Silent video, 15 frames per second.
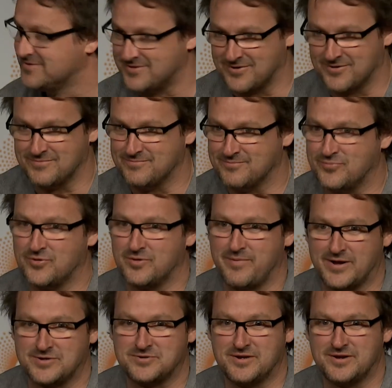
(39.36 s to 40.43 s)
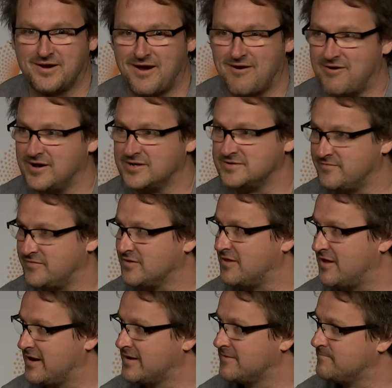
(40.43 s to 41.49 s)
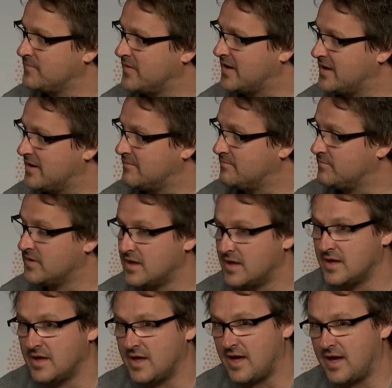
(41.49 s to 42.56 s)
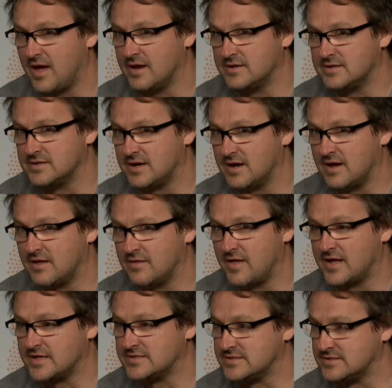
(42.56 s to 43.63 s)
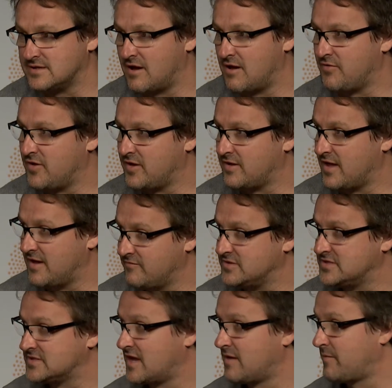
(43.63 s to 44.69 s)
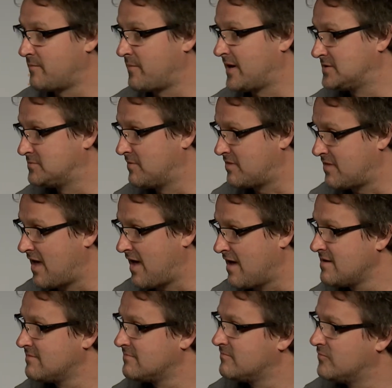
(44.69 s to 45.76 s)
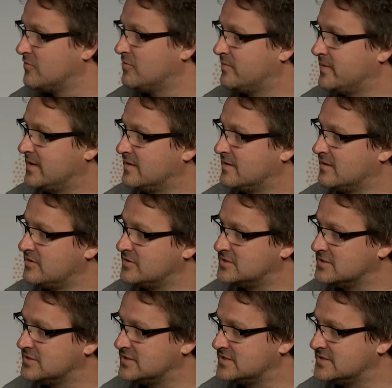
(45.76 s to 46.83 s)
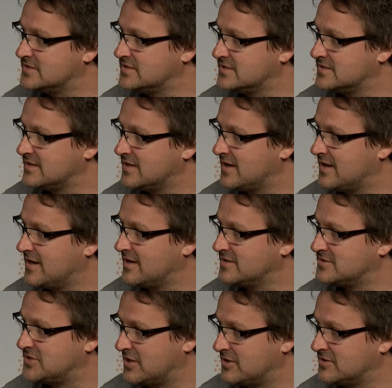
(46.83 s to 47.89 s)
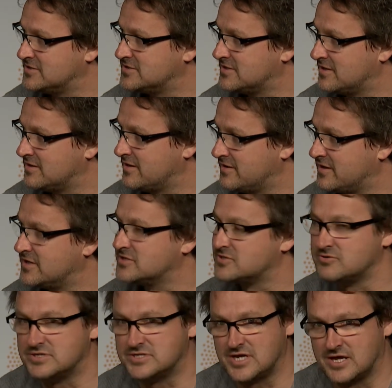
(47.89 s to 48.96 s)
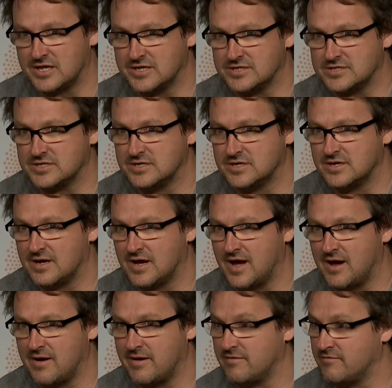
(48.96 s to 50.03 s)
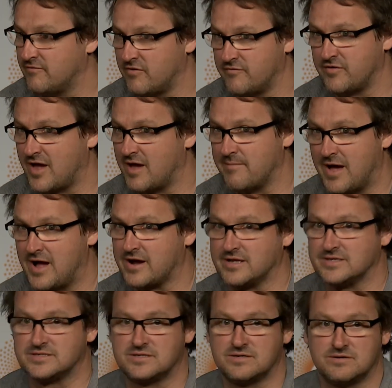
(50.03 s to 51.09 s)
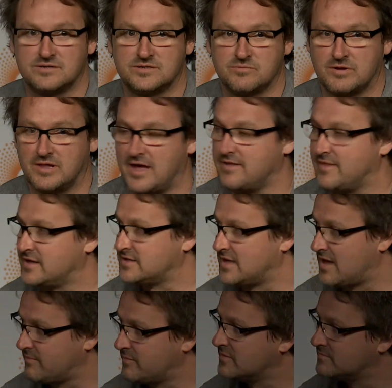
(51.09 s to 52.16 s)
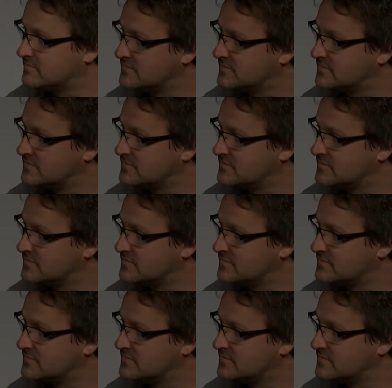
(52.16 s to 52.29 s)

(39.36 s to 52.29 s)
you know, put a battery in your garage if you like. That's, I think, even just keeping pace with that will be the utility's challenge and the industry's challenge and evolving our markets to allow that to happen.